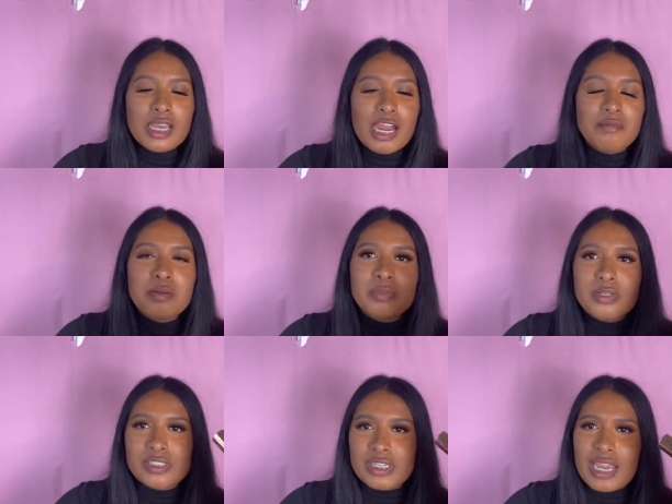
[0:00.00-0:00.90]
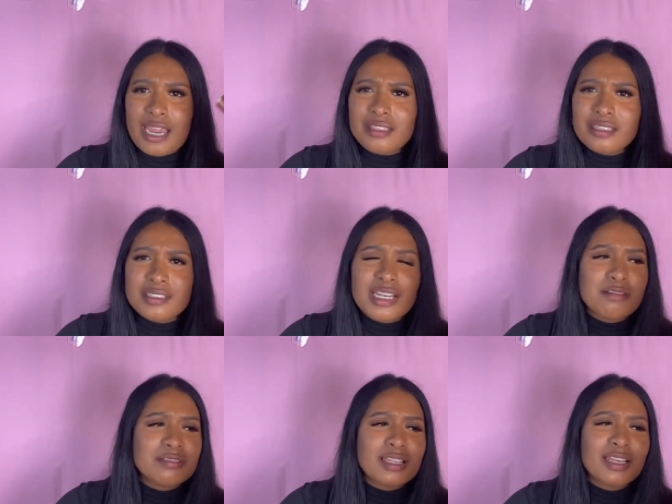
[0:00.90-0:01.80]
I remember she had this and I
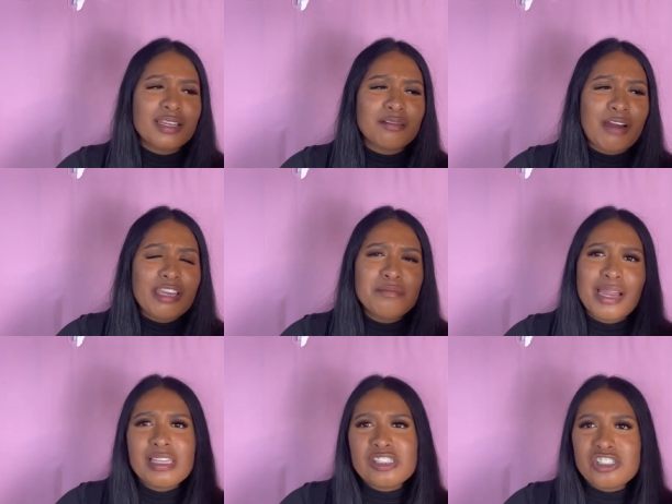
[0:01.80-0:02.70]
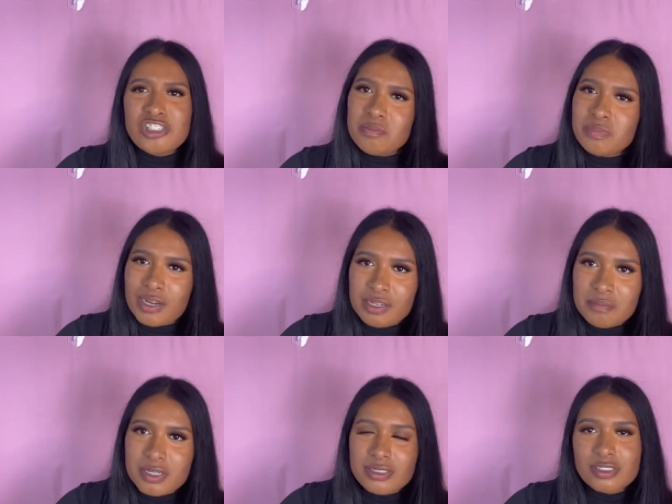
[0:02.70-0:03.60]
was like, why are you buying cheap body mist?